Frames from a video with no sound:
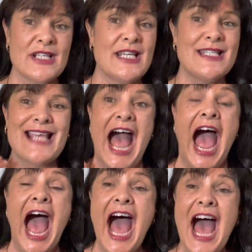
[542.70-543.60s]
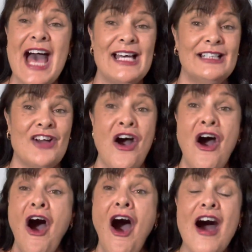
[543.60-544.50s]
Is hard.
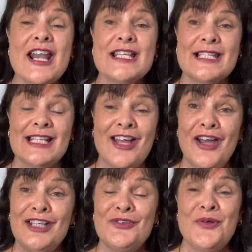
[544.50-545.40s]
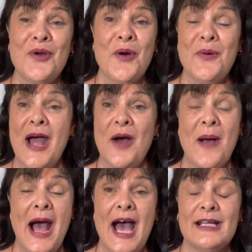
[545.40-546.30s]
Honestly, I know how
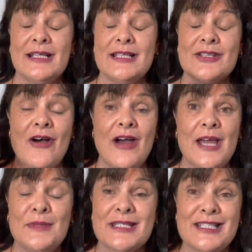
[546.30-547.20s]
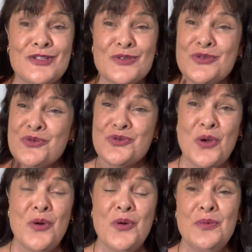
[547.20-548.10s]
hard it is. I am listening to
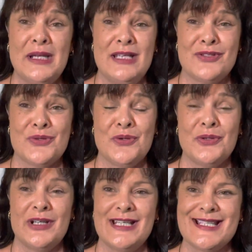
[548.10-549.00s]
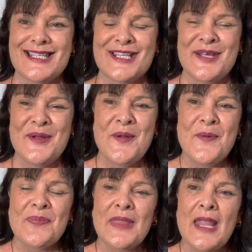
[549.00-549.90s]
so many stories.
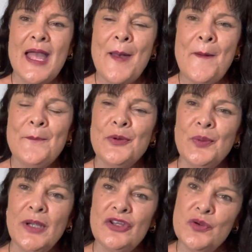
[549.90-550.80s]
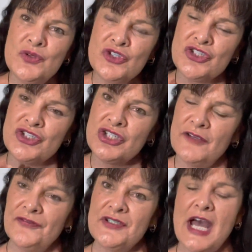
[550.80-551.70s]
But when you
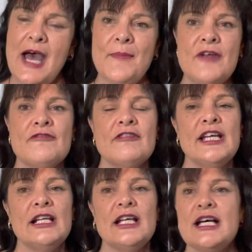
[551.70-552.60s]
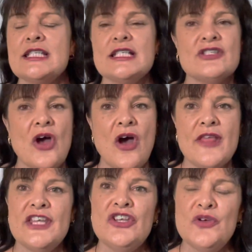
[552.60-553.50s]
shift up and realize it's
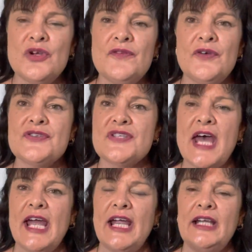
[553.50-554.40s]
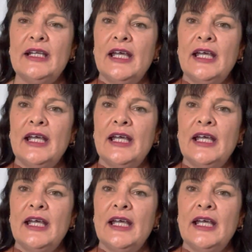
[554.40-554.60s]
the universe saying